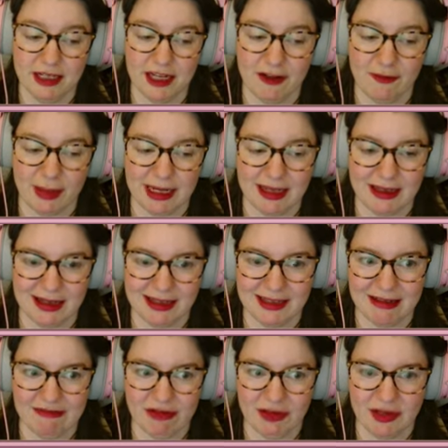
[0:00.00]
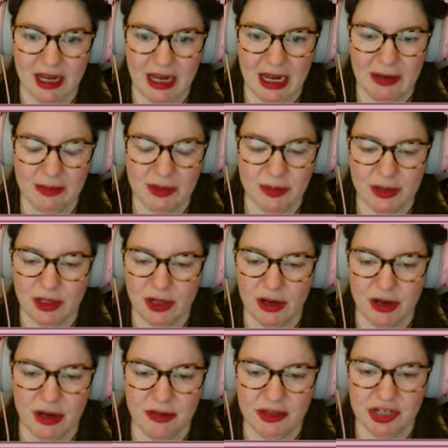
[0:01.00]
I've played that several times, but not
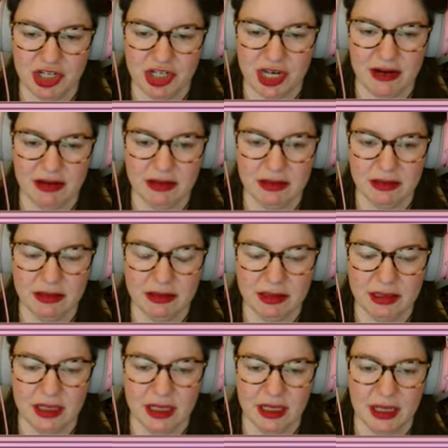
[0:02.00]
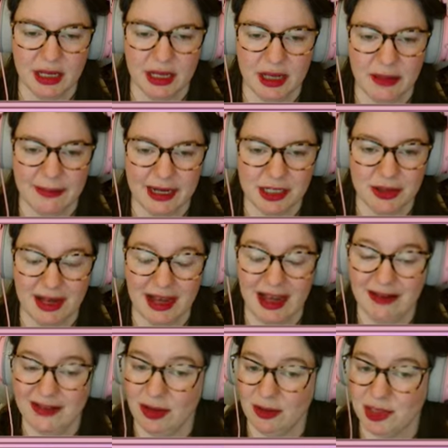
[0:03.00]
on the channel. I don't
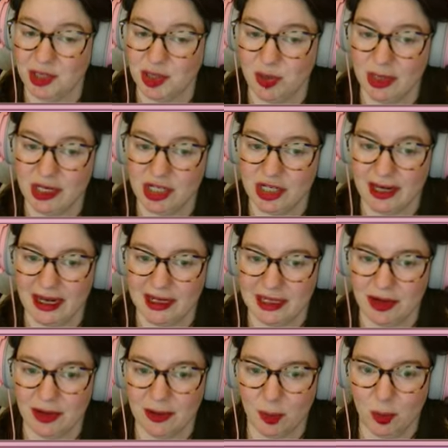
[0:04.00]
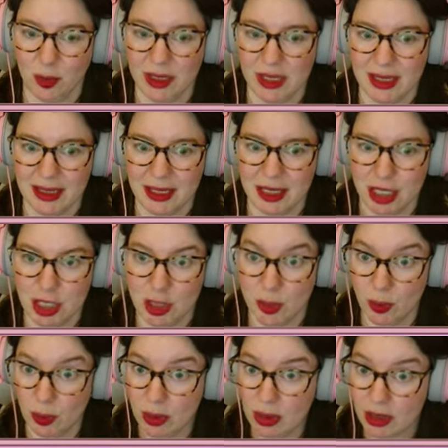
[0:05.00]
have it on Switch. I had it on Wii
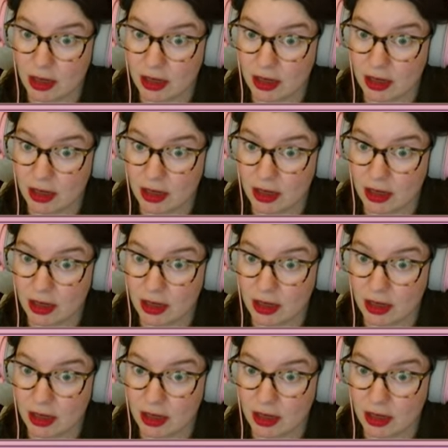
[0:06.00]
U.